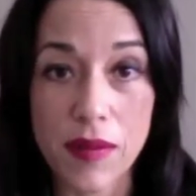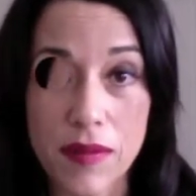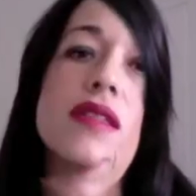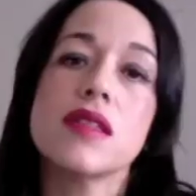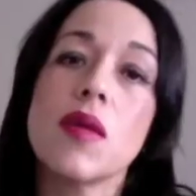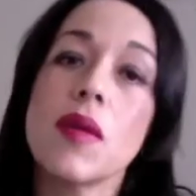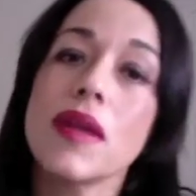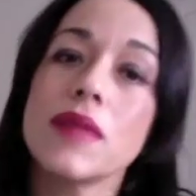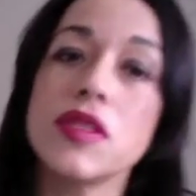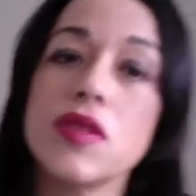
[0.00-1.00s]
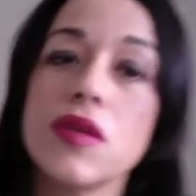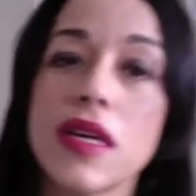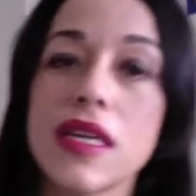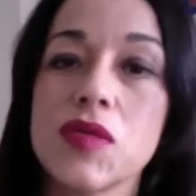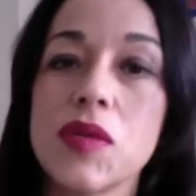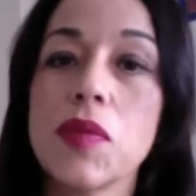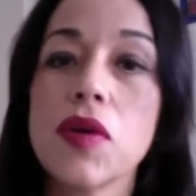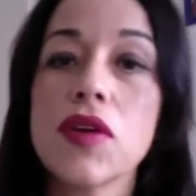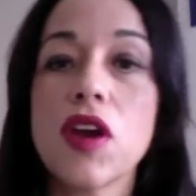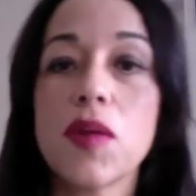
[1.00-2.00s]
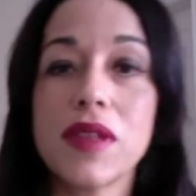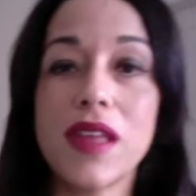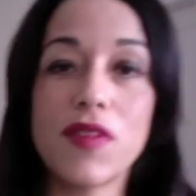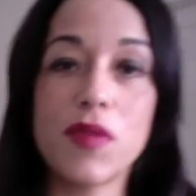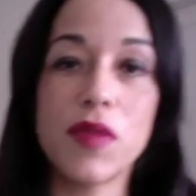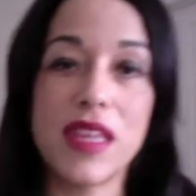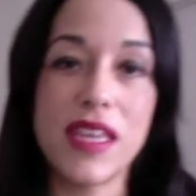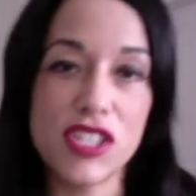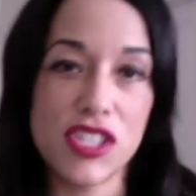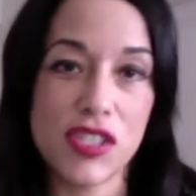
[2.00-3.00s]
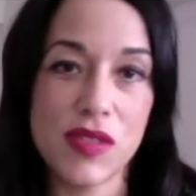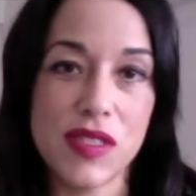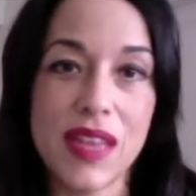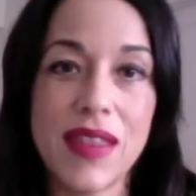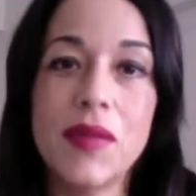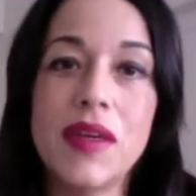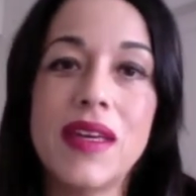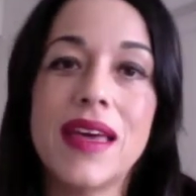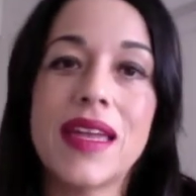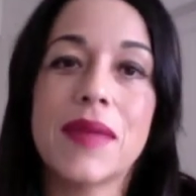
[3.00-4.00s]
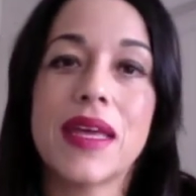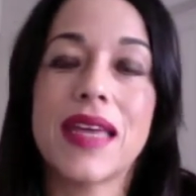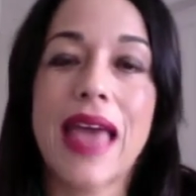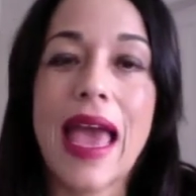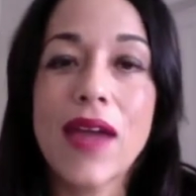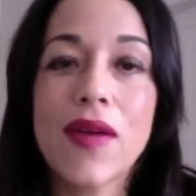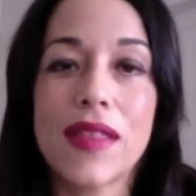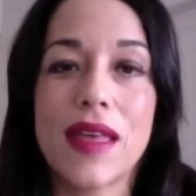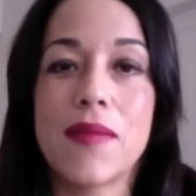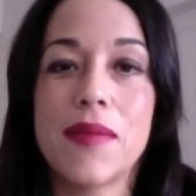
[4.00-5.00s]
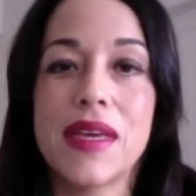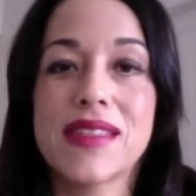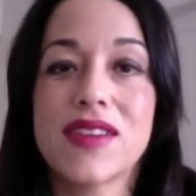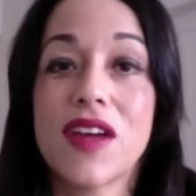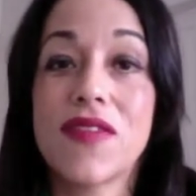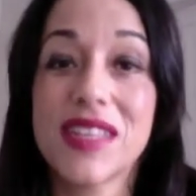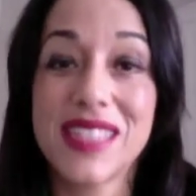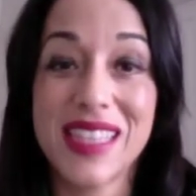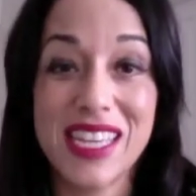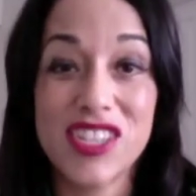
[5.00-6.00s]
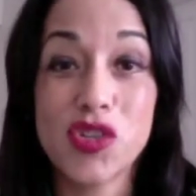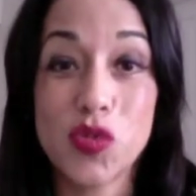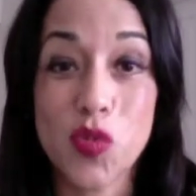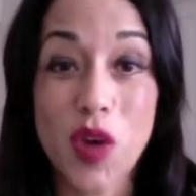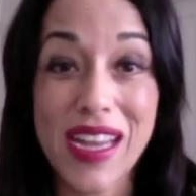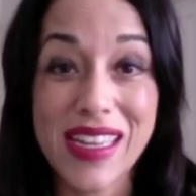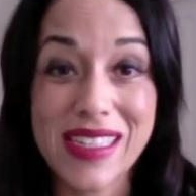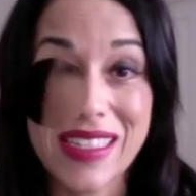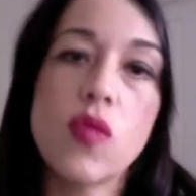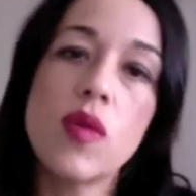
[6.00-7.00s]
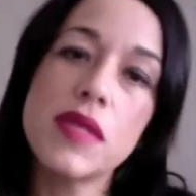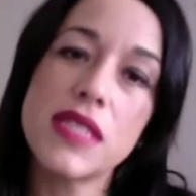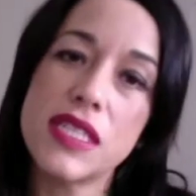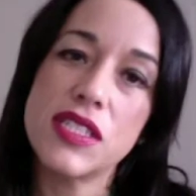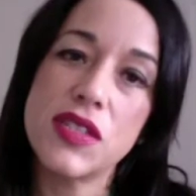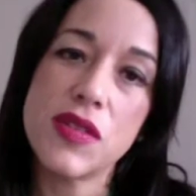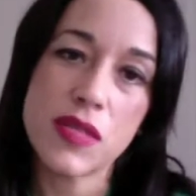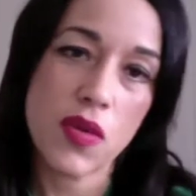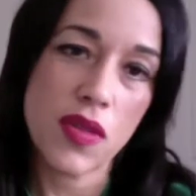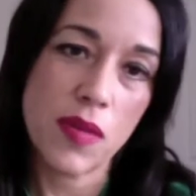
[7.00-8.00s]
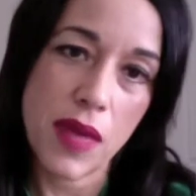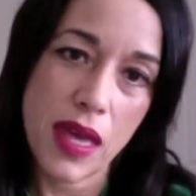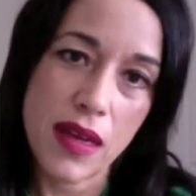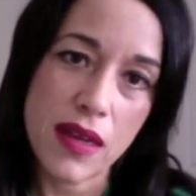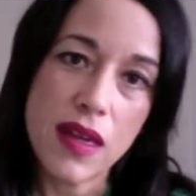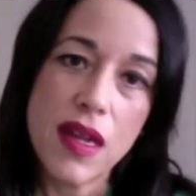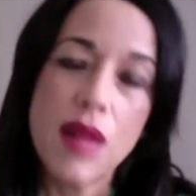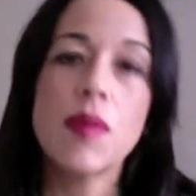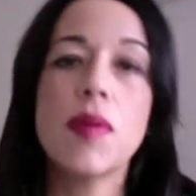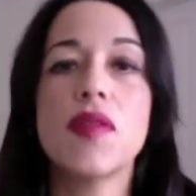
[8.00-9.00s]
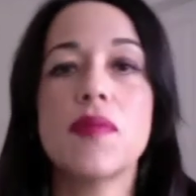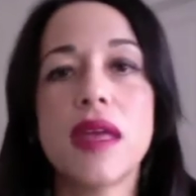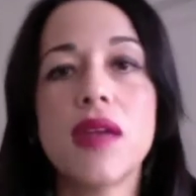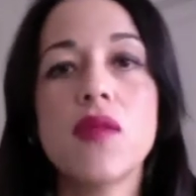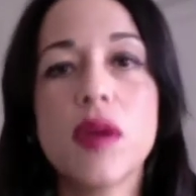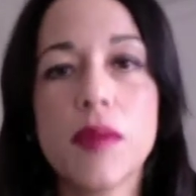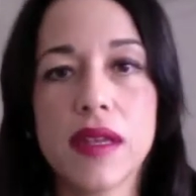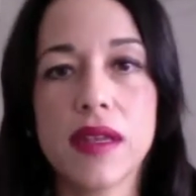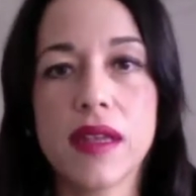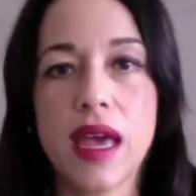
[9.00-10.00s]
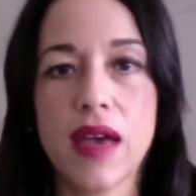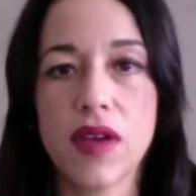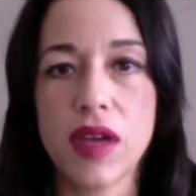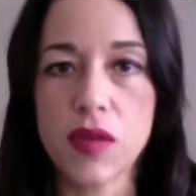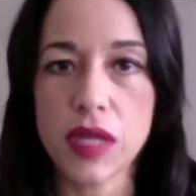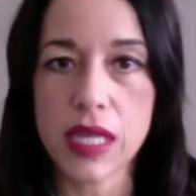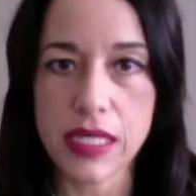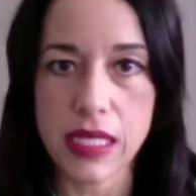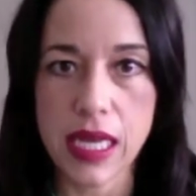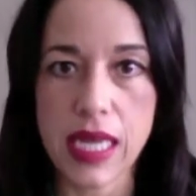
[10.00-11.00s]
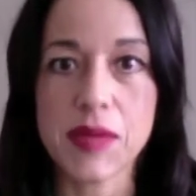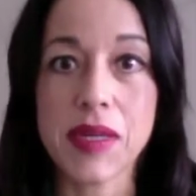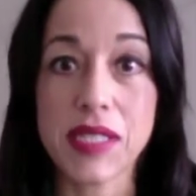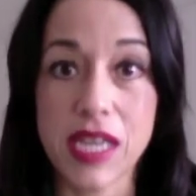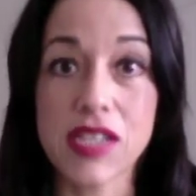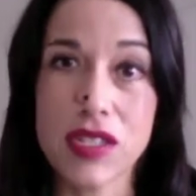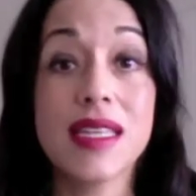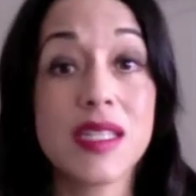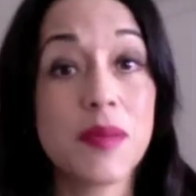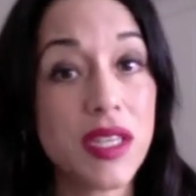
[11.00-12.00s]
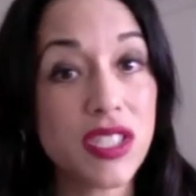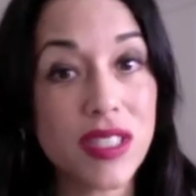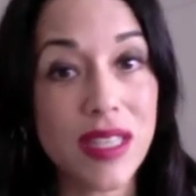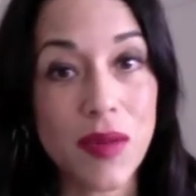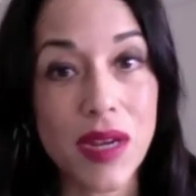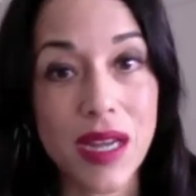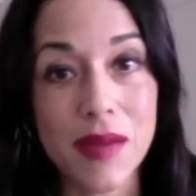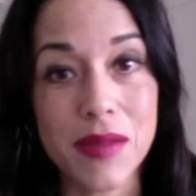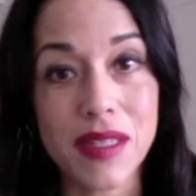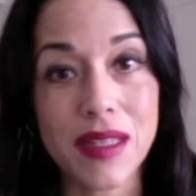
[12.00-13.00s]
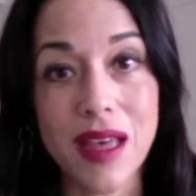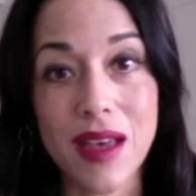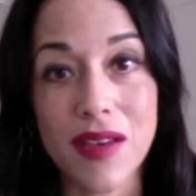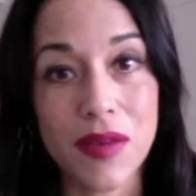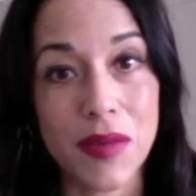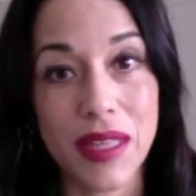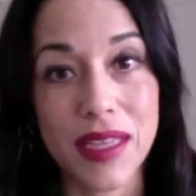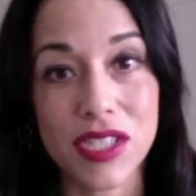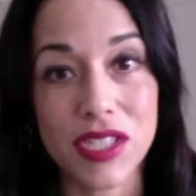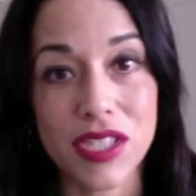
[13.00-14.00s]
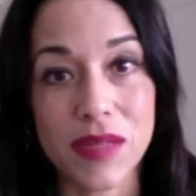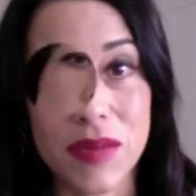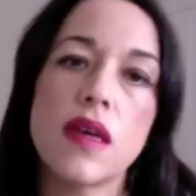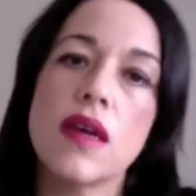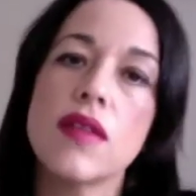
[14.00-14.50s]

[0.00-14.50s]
So what we end up doing is we burden our beloved with the issues, and then we end up getting angry at them because they're not fixing the issue right. Women tend to this more than men, but both men and women have unrealistic expectations, especially when it comes to love and relationships.